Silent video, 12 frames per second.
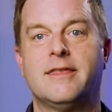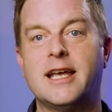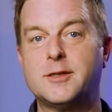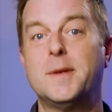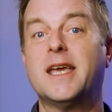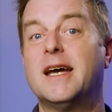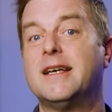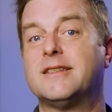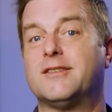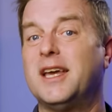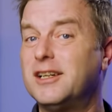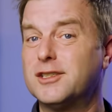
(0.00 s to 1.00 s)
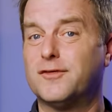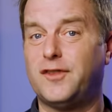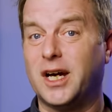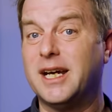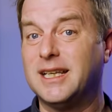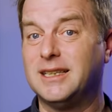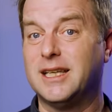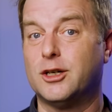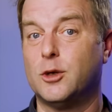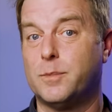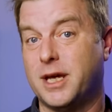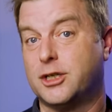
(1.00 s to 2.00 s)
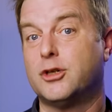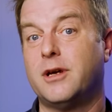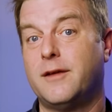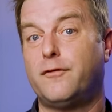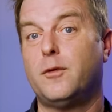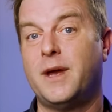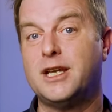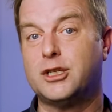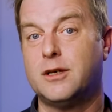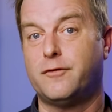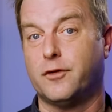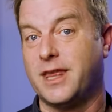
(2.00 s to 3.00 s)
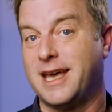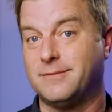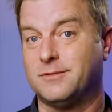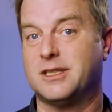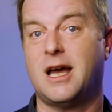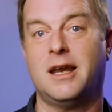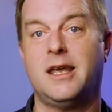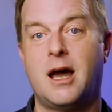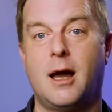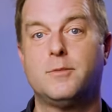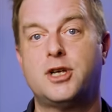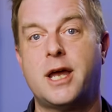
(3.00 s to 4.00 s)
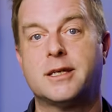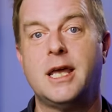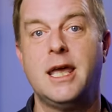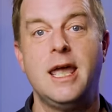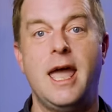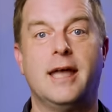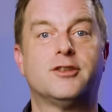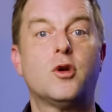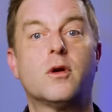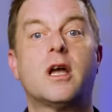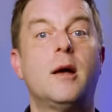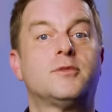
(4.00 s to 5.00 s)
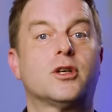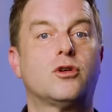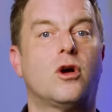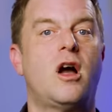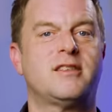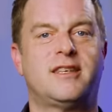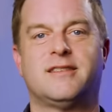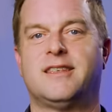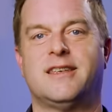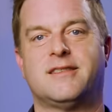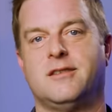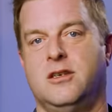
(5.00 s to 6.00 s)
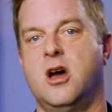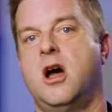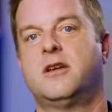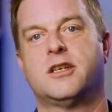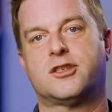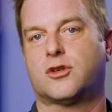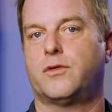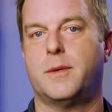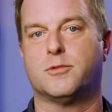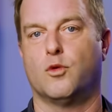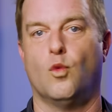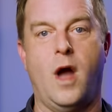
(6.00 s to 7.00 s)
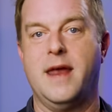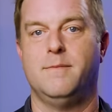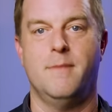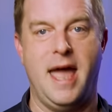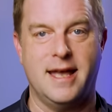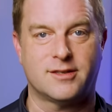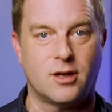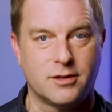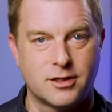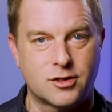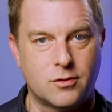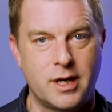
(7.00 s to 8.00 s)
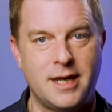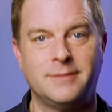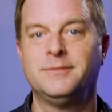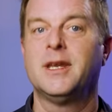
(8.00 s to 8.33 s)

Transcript: That's because there's very little picture information for that tiny object, and so it comes across as this nondescript white mass on the screen.